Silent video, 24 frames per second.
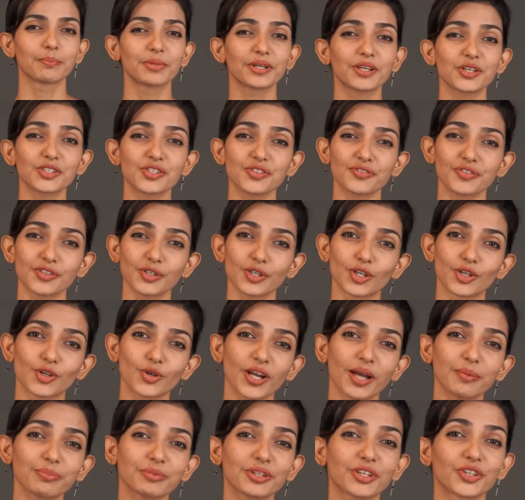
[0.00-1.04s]
Because if you
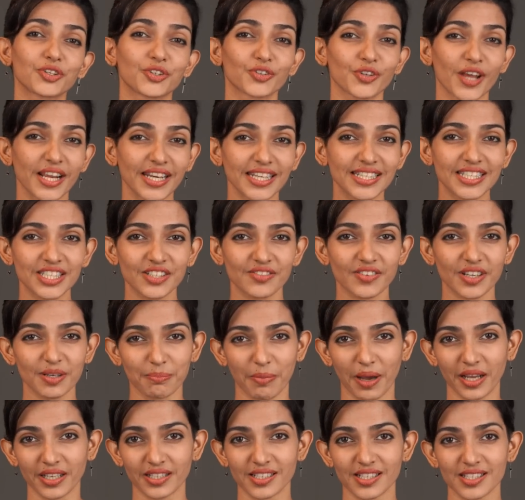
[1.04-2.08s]
look up the relative
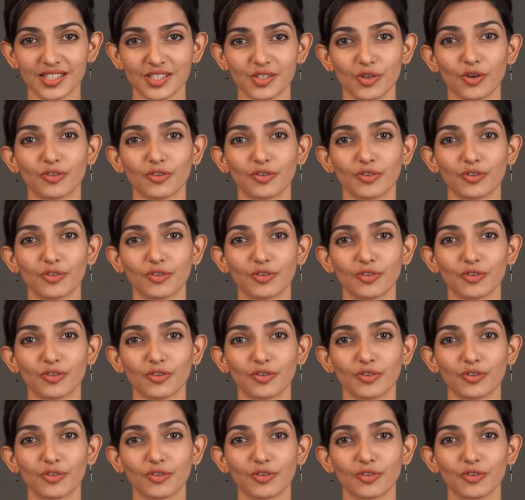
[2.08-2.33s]
abundance